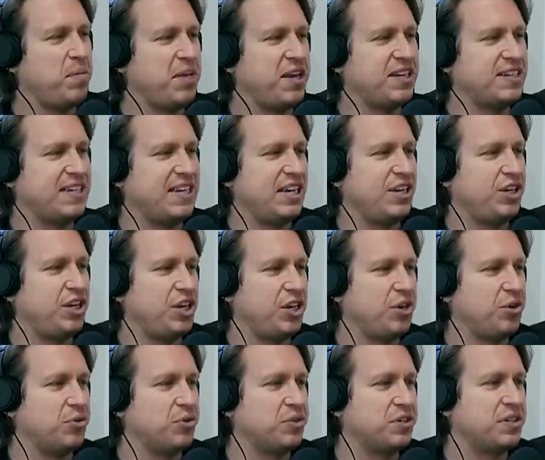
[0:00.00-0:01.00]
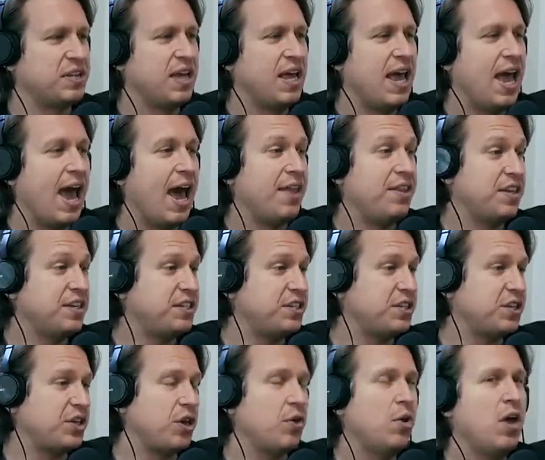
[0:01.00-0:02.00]
beings need cues. I love it. Is
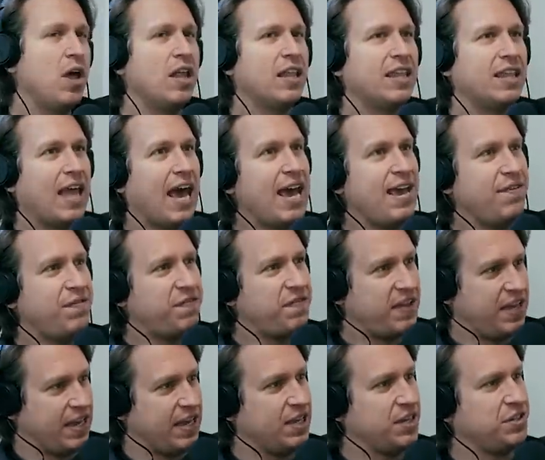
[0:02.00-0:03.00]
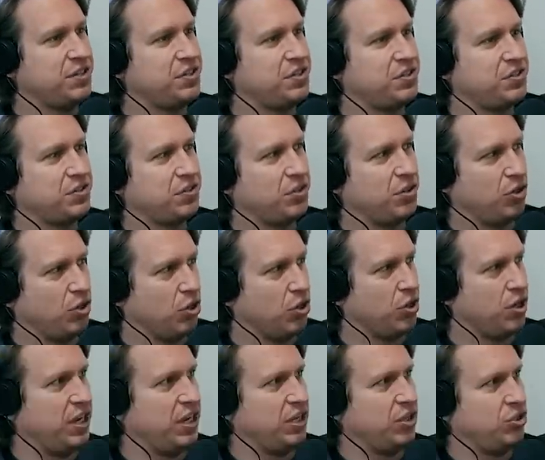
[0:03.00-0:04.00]
a cue. Life is
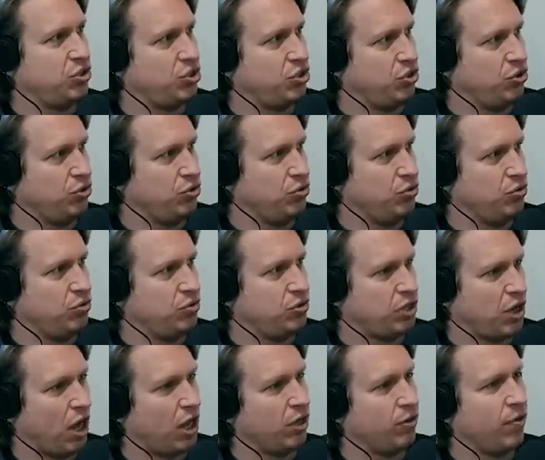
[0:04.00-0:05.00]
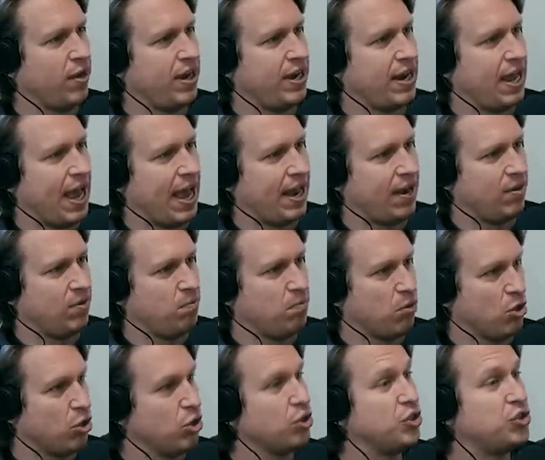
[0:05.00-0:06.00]
learning to tolerate and
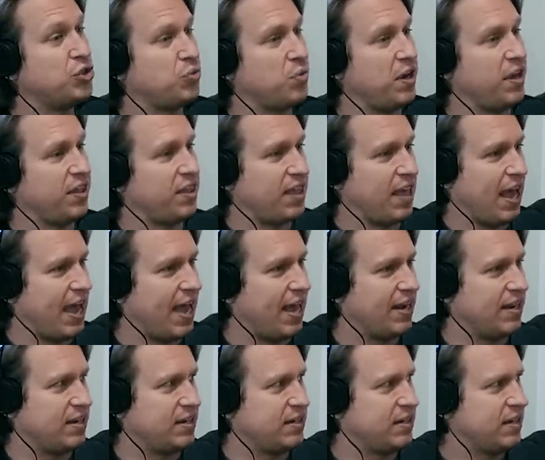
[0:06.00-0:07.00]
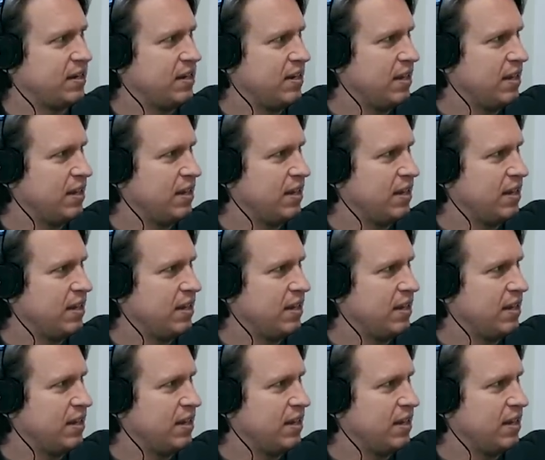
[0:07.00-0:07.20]
merge with and